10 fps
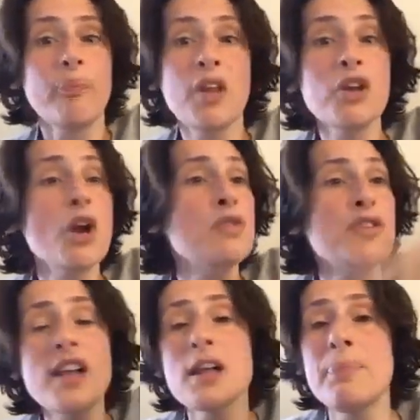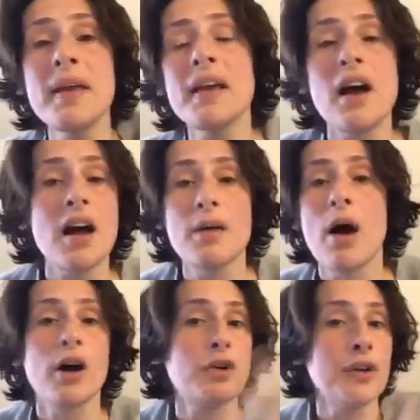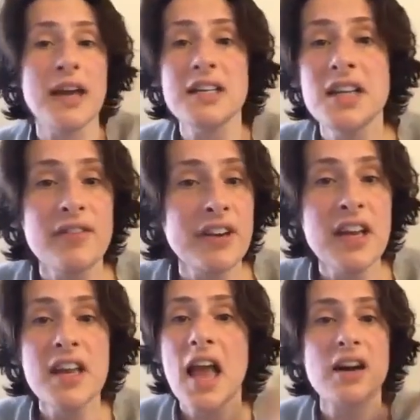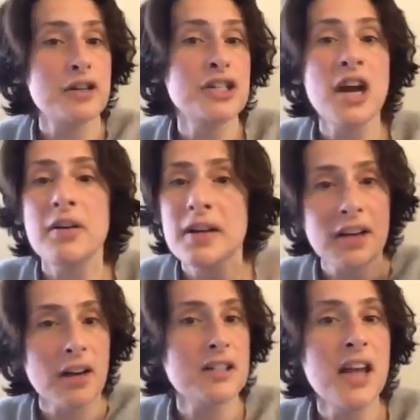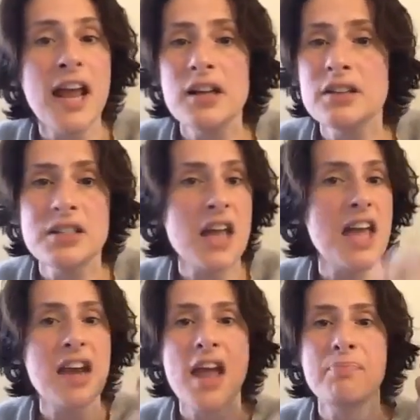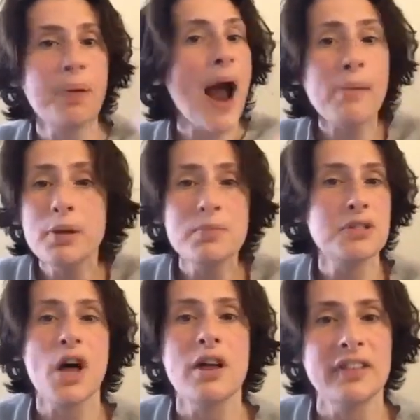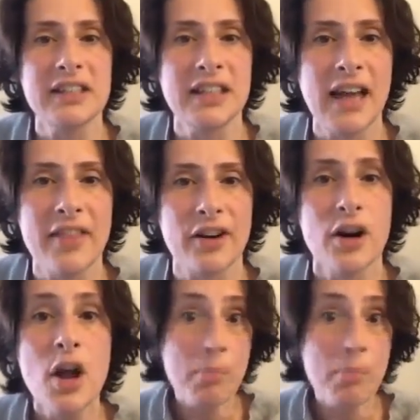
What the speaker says: developing our creativity and our sharing and our talents and problem solving together.